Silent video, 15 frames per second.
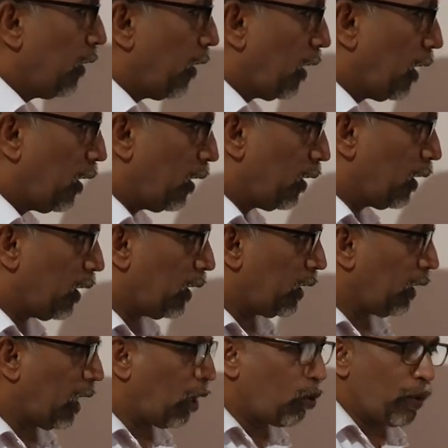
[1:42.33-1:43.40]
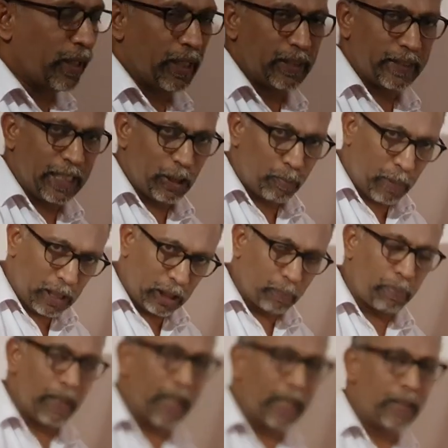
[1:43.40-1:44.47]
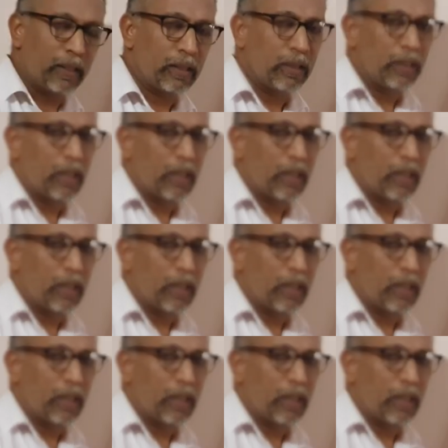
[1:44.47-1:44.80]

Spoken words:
how it is get multiplied,